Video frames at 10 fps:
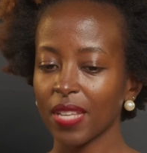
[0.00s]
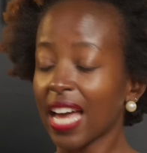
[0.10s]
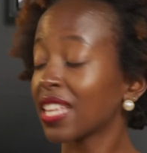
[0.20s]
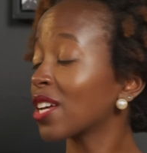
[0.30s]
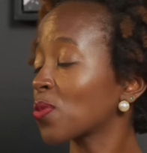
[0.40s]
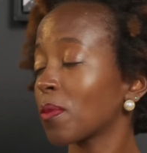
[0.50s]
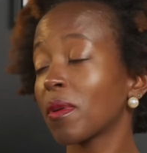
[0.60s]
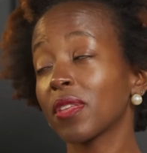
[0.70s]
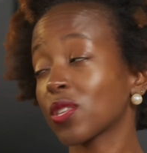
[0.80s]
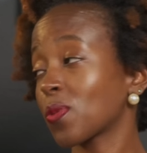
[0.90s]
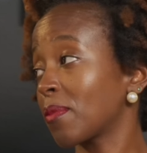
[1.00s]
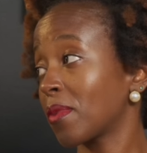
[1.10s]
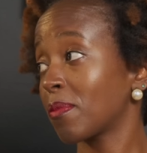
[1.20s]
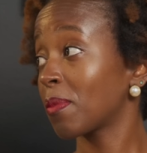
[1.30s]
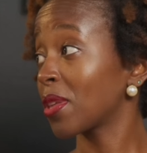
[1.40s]
I think that's, maybe that's why,
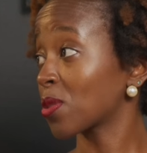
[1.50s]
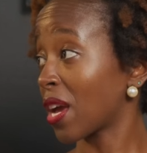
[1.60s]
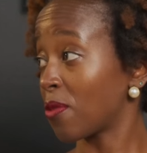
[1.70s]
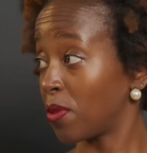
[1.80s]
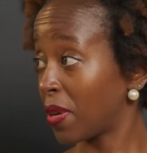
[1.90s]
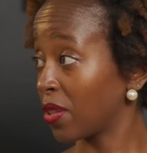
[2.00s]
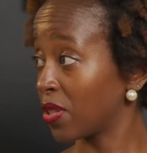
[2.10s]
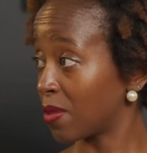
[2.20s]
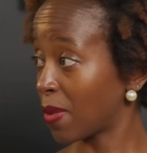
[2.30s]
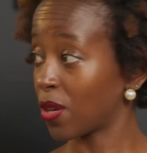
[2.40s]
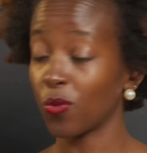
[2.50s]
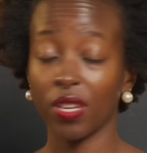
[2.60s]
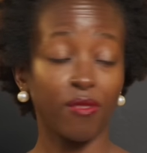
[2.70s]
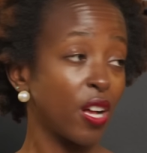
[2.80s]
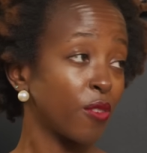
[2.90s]
maybe that's why I repel these men who
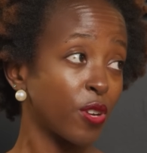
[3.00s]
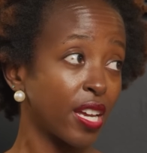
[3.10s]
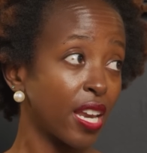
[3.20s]
give girlfriend